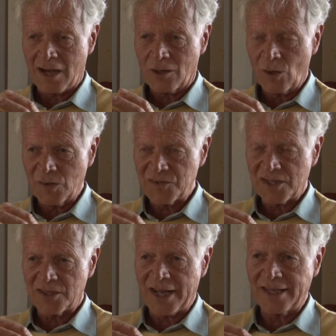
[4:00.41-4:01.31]

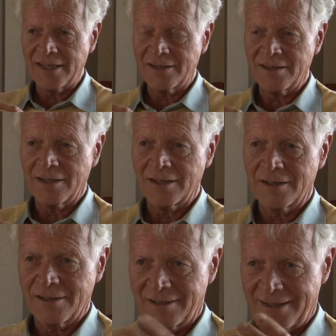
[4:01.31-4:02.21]
concentrated
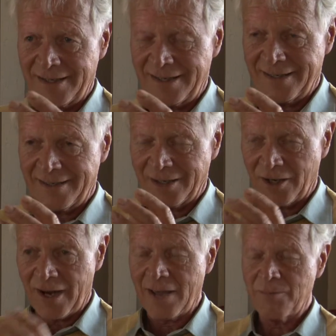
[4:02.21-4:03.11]
in the
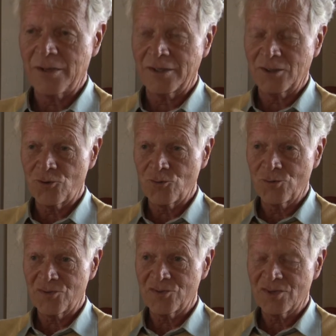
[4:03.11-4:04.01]
grape and the
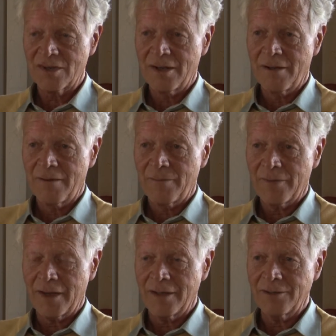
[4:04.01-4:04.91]
juice,
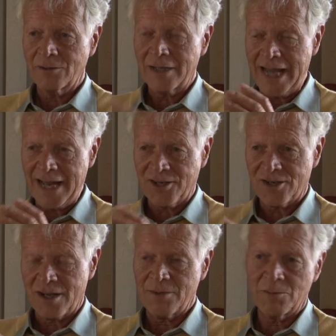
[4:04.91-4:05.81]
and you catch
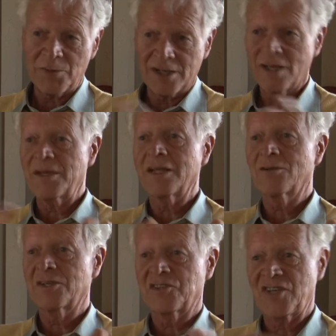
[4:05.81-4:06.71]
them and bring them
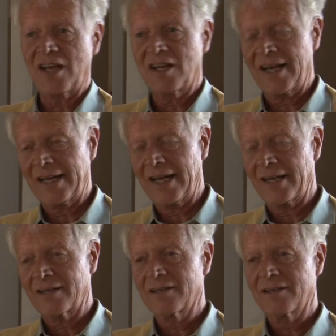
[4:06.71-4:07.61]
into the cellar like
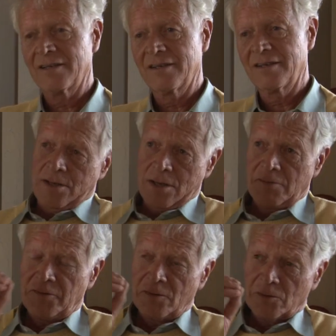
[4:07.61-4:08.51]
that.
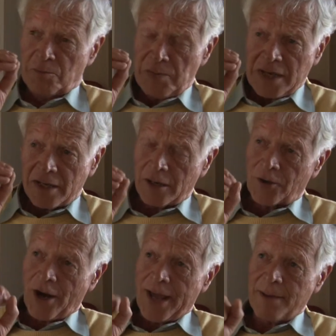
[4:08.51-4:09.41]
If you would pick a
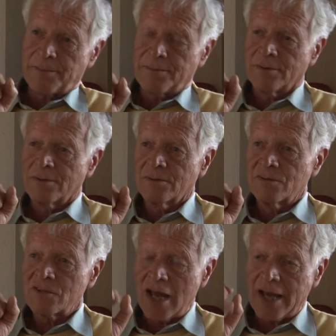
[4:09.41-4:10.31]
grape
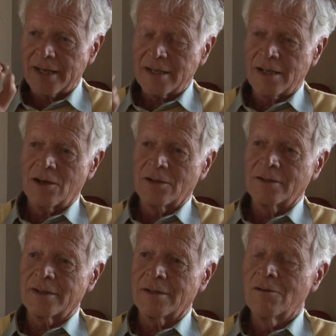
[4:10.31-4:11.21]
slightly
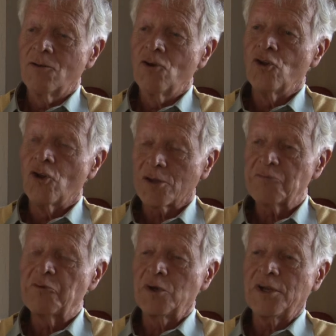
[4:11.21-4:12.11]
on the not
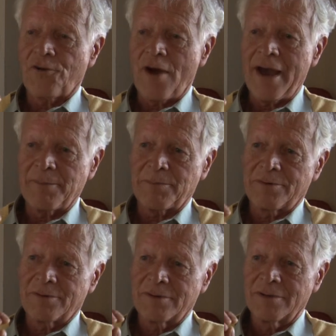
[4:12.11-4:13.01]
fully ripe
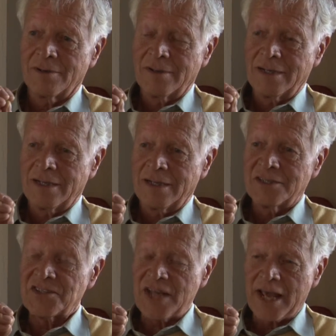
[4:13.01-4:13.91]

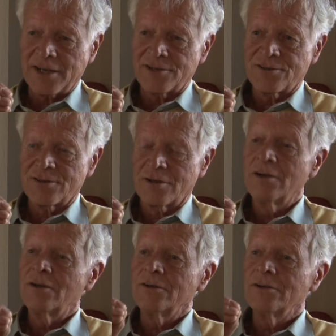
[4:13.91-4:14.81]
stage,
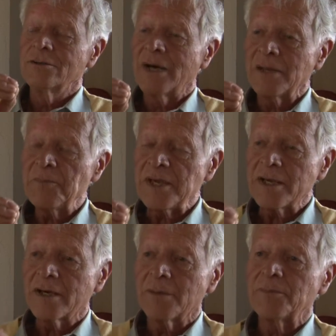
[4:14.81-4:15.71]
you might
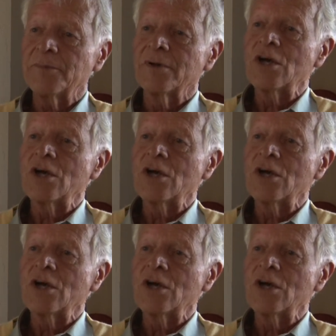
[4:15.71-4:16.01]
pick up